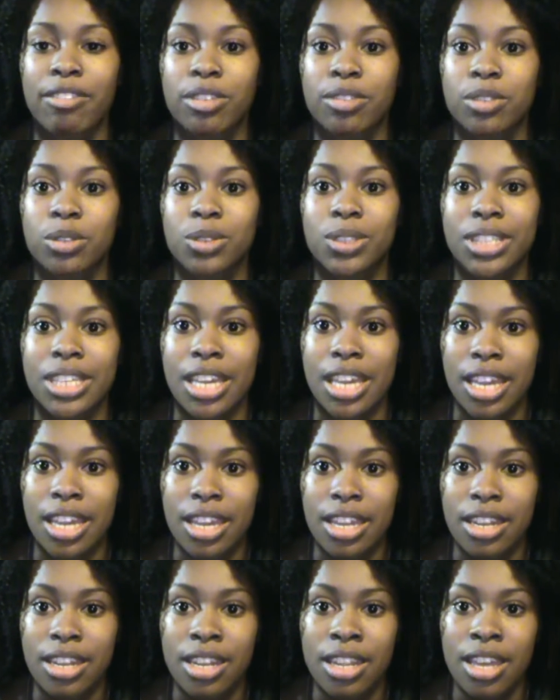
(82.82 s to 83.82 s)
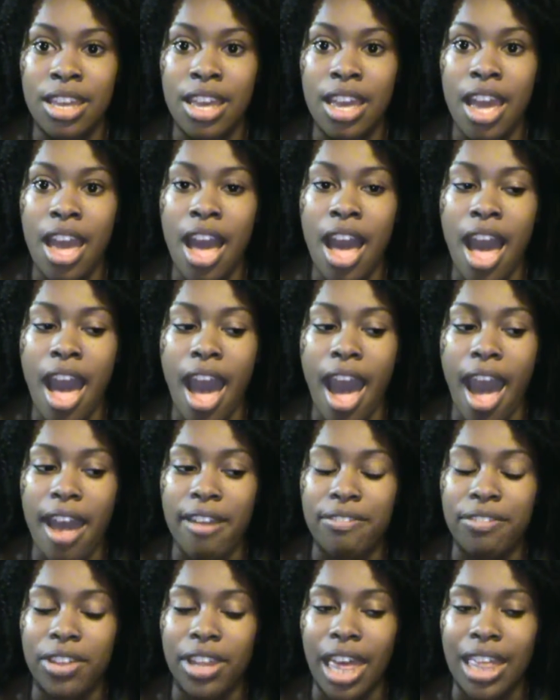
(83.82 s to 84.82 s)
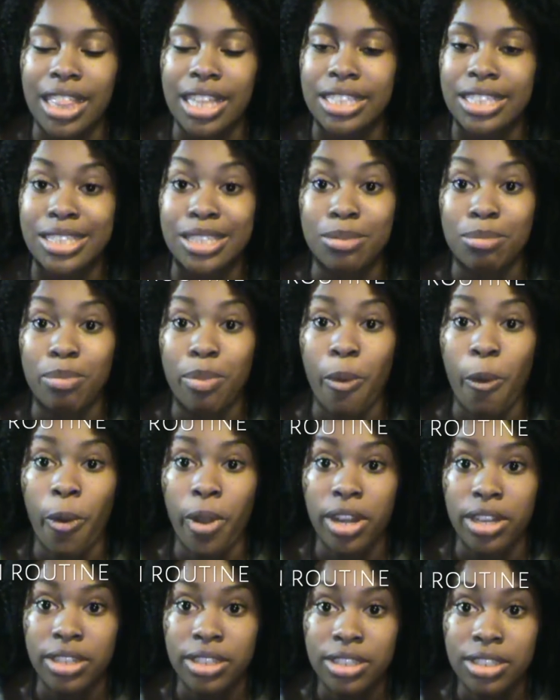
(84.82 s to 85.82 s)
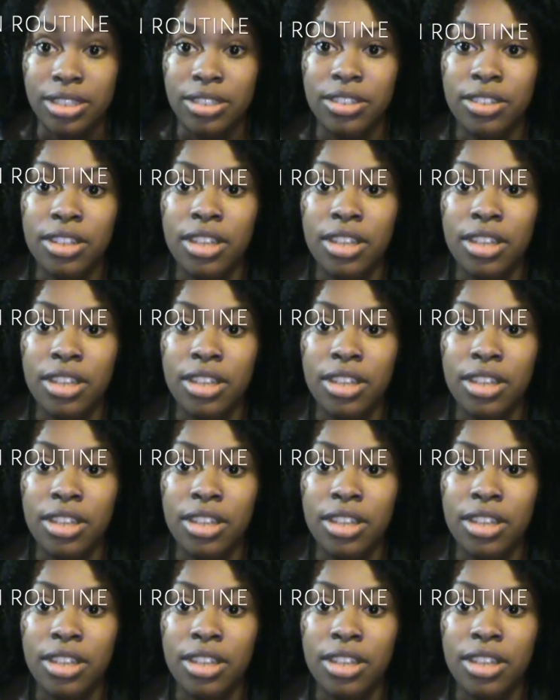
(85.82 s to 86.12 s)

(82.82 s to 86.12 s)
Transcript: a routine, I feel like this is important